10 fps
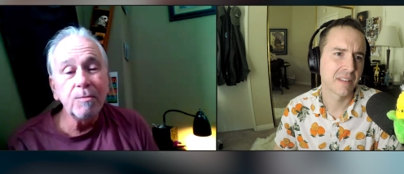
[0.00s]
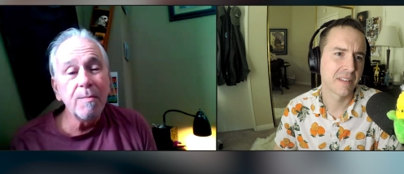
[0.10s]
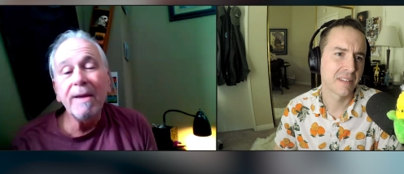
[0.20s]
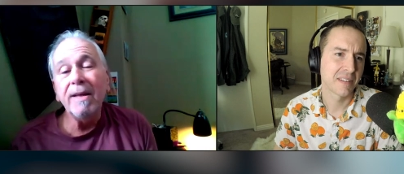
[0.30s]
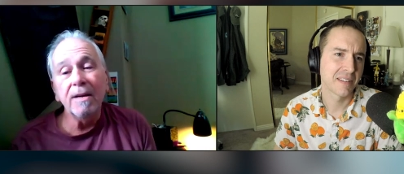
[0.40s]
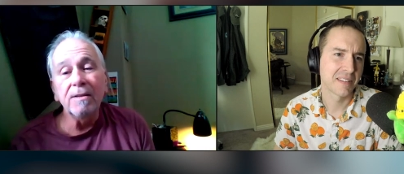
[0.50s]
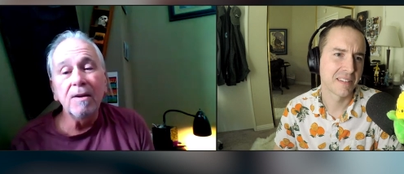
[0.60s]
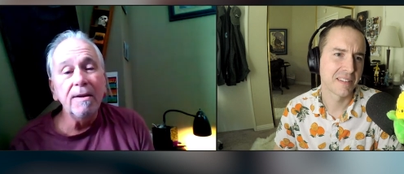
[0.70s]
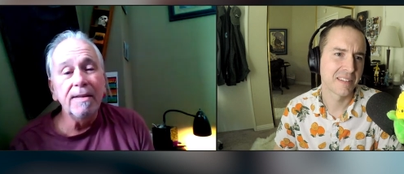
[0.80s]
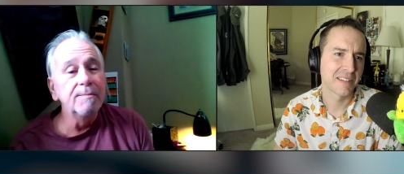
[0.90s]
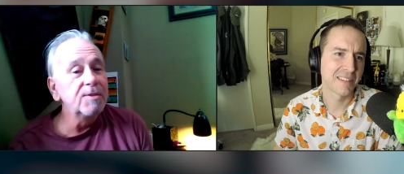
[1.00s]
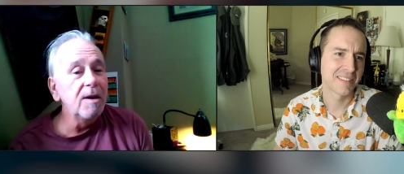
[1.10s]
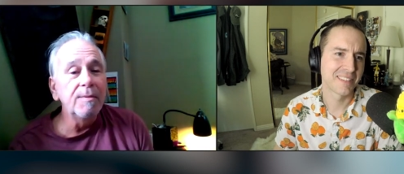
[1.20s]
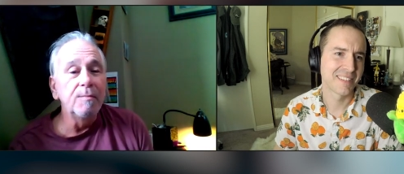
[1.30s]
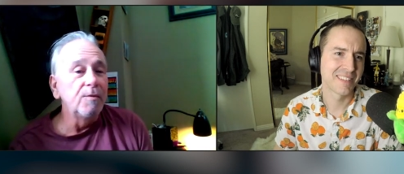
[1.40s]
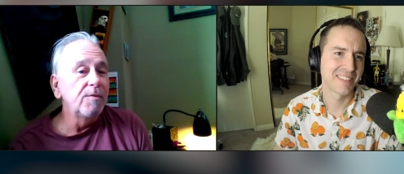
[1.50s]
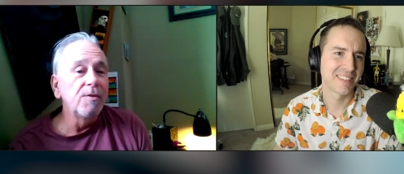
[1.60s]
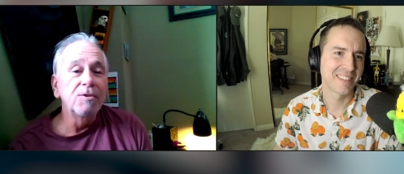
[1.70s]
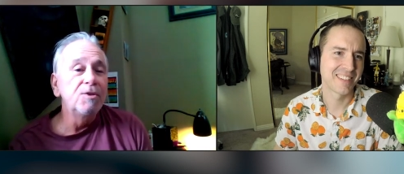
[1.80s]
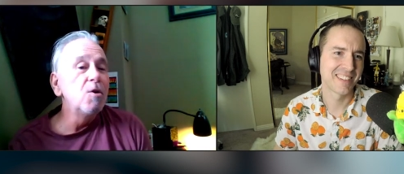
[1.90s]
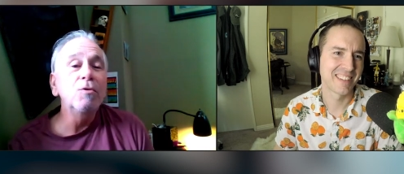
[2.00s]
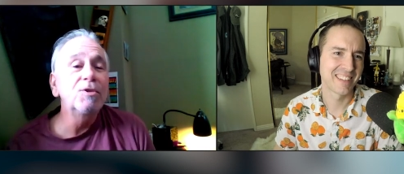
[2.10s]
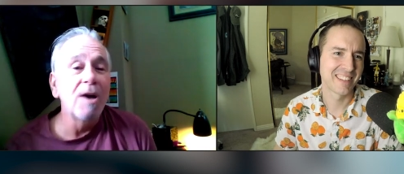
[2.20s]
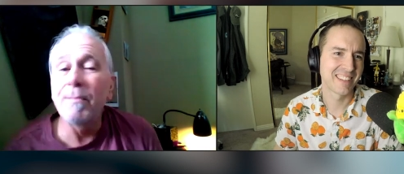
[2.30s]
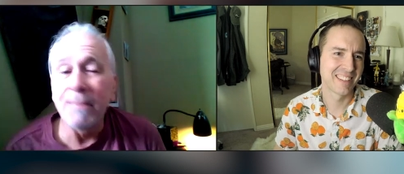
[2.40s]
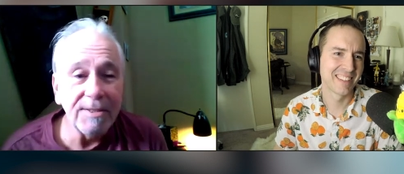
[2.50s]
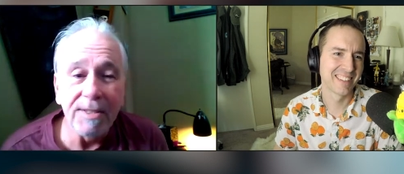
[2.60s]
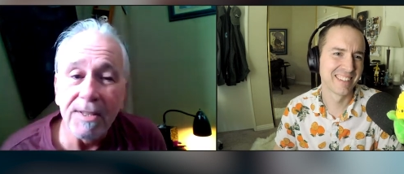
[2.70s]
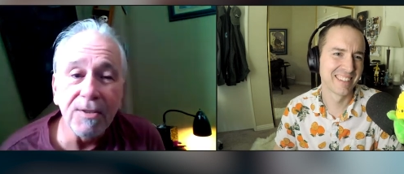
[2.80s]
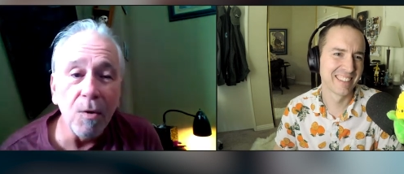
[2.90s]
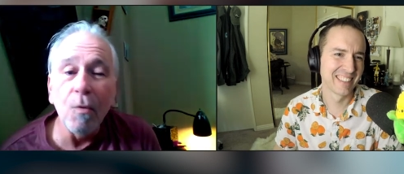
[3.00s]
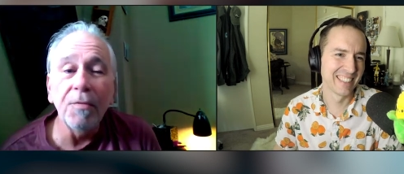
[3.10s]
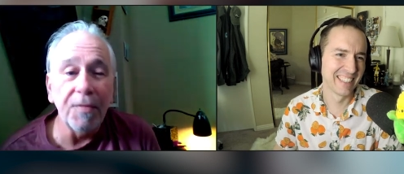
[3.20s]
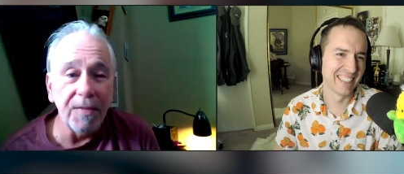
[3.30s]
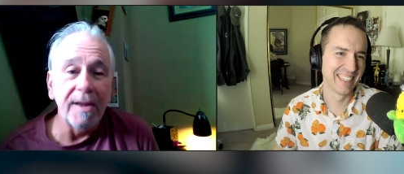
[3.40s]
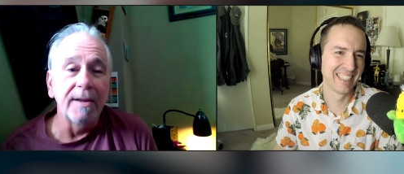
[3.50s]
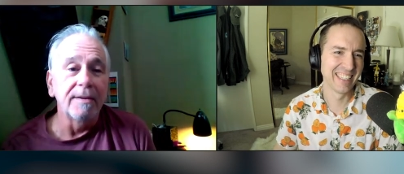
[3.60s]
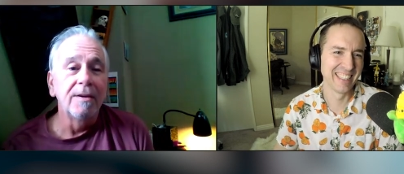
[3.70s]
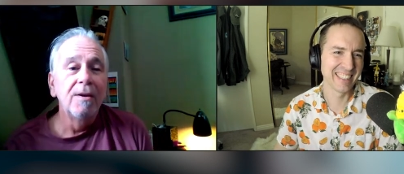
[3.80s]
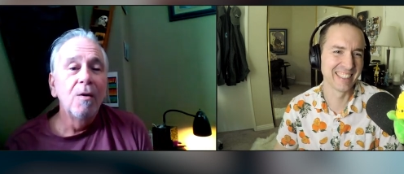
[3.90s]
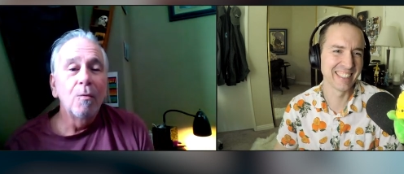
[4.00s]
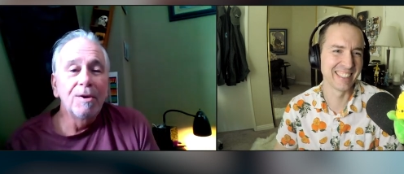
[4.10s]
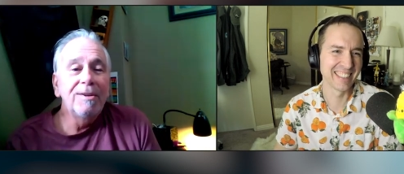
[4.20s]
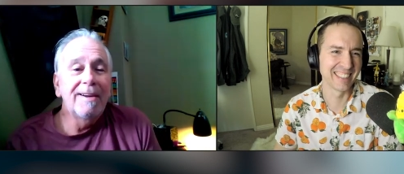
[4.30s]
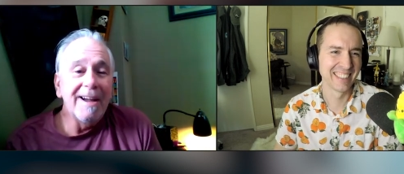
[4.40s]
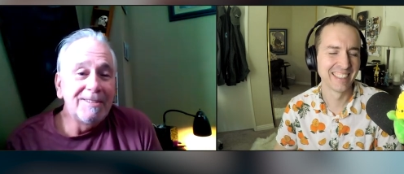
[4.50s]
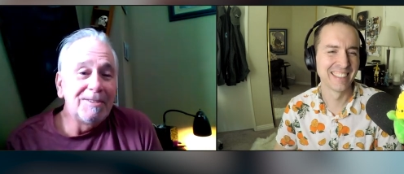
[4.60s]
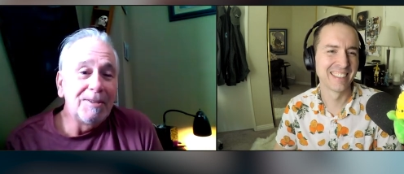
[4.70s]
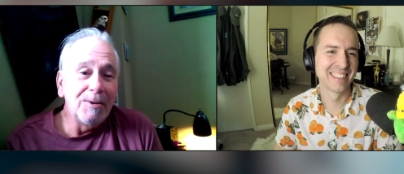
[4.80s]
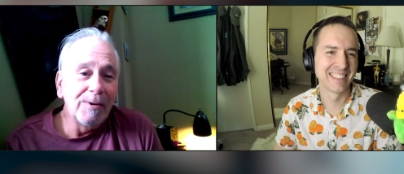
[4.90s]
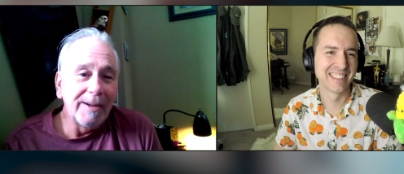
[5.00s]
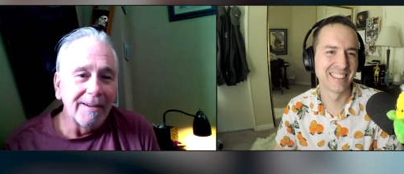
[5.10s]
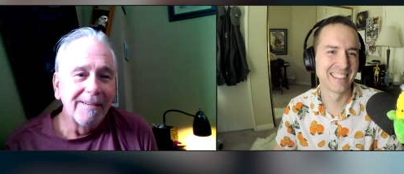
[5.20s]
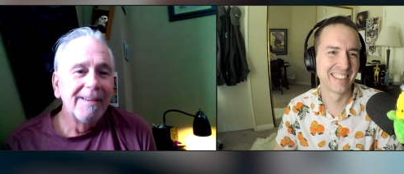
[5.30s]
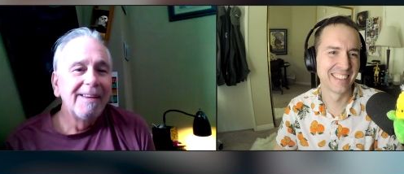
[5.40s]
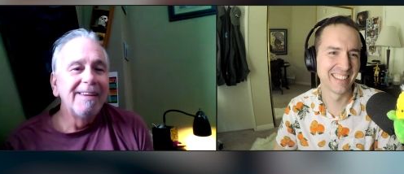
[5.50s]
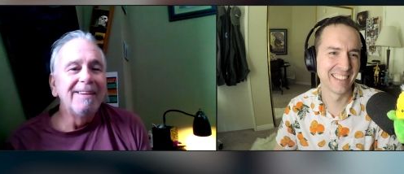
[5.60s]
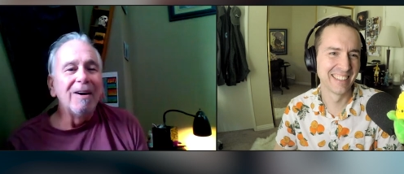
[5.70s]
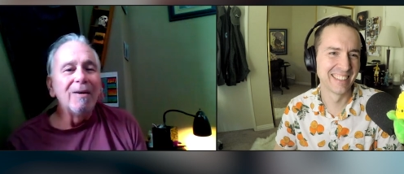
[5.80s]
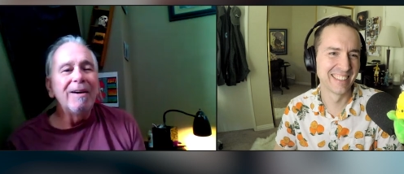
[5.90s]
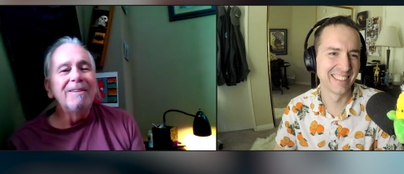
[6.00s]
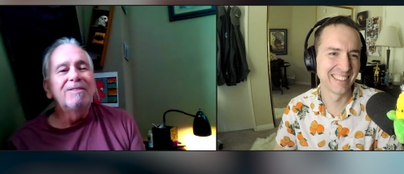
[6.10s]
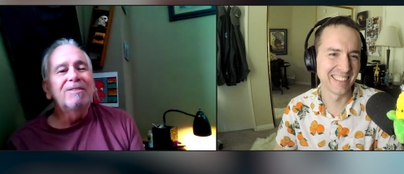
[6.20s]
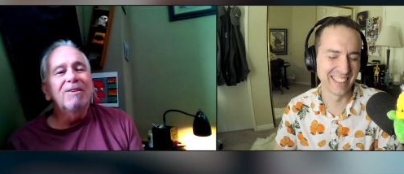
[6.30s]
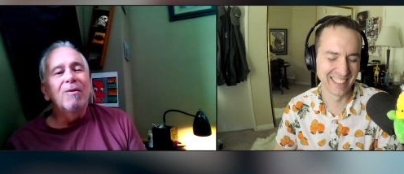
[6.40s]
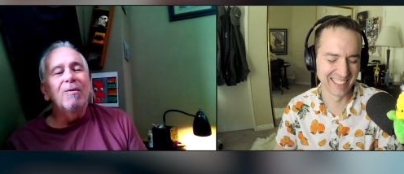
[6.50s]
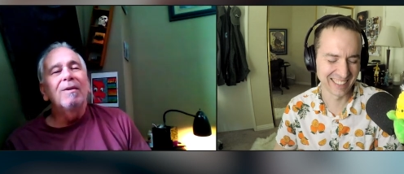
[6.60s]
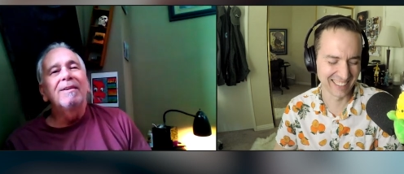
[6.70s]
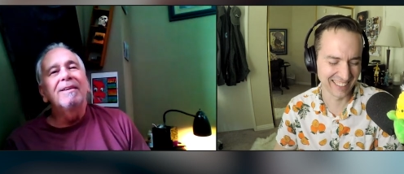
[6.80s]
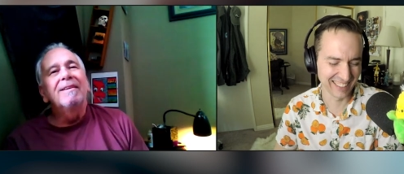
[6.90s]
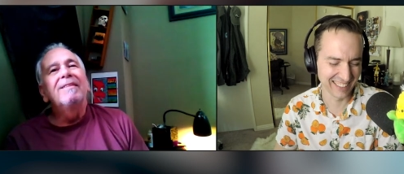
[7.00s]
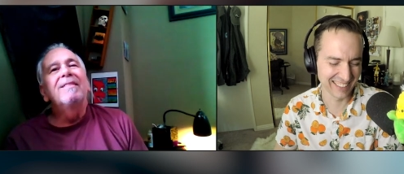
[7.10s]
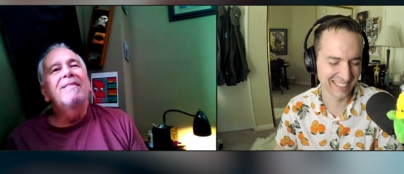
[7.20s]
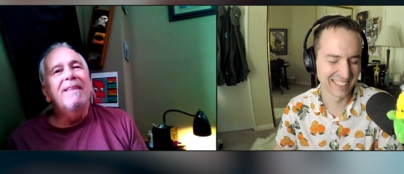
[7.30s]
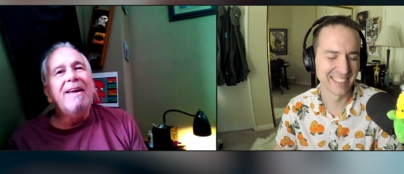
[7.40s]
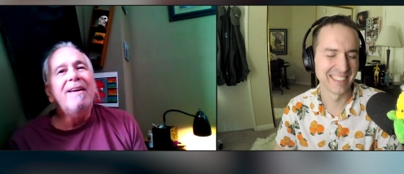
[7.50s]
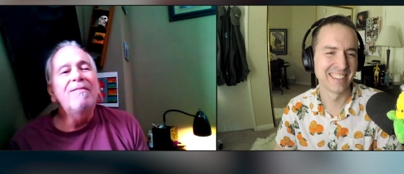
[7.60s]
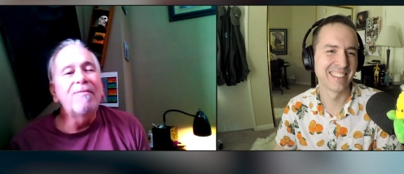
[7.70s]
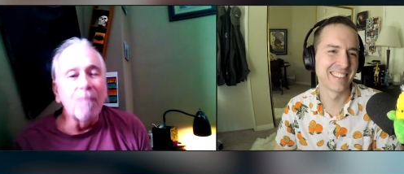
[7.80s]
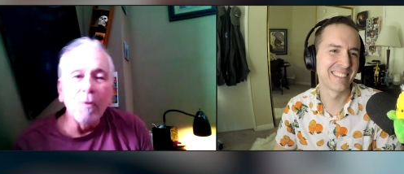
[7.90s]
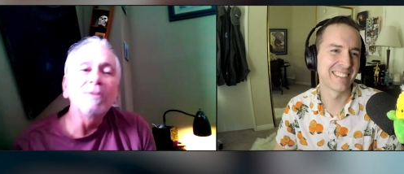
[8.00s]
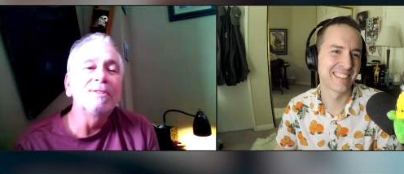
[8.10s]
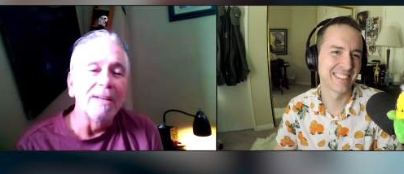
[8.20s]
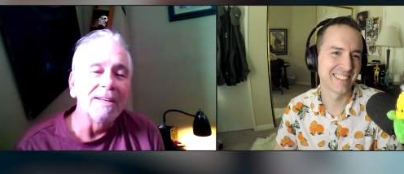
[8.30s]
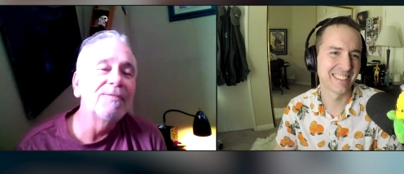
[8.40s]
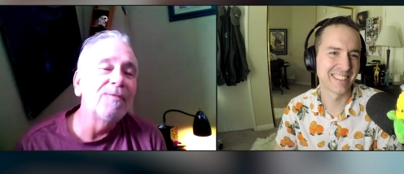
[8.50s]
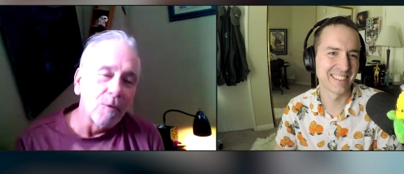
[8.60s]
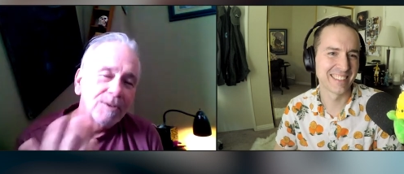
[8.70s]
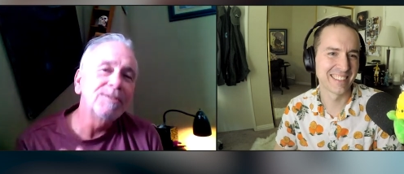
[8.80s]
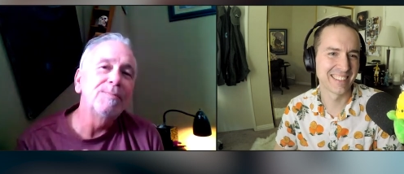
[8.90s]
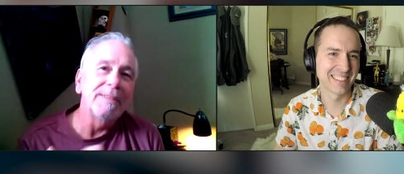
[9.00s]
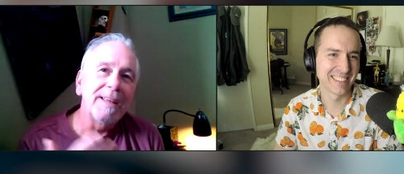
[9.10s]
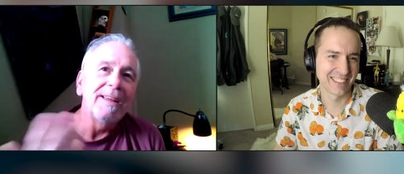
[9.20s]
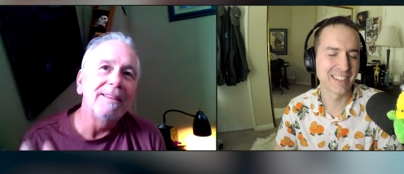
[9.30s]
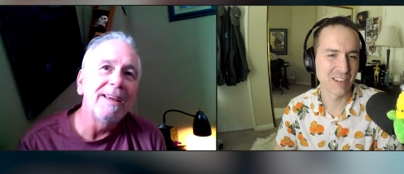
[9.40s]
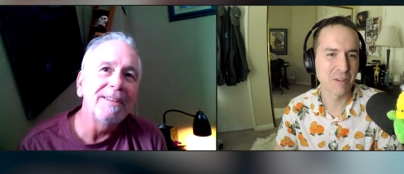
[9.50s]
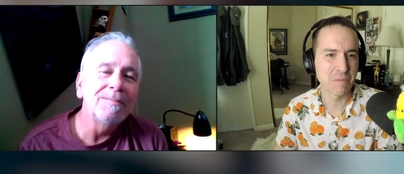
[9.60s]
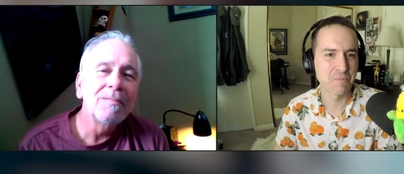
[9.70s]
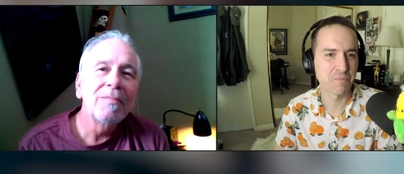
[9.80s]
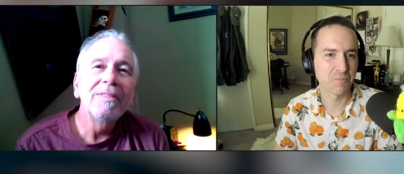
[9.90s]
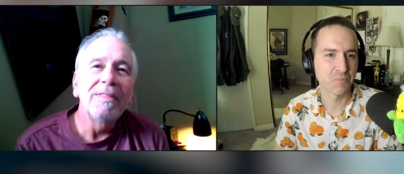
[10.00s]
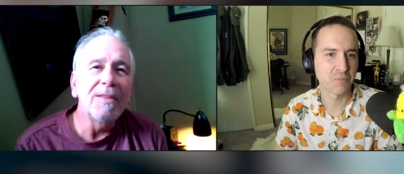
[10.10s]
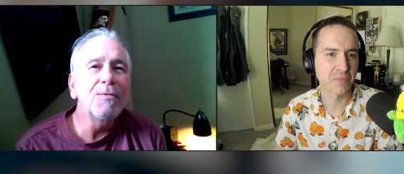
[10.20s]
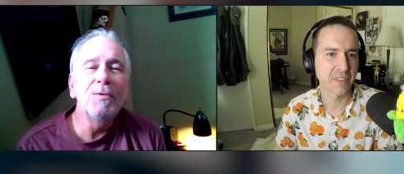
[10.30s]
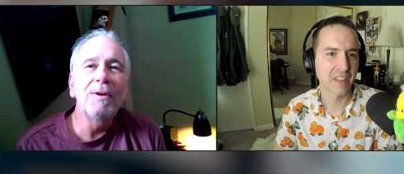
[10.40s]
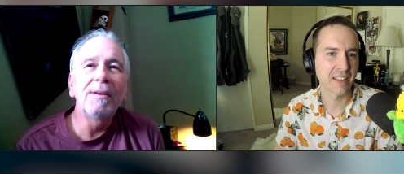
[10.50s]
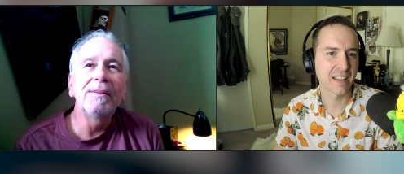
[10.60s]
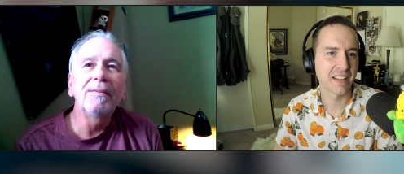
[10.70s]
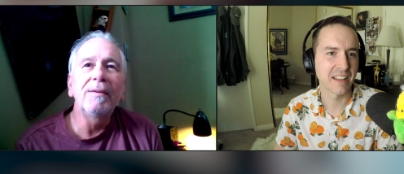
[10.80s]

Speaker 1: is, we're making a goddamn zombie movie and there's no zombies in this whole thing. What are you guys doing? You know, and so uh, they forced us, forced, but they, they, they threw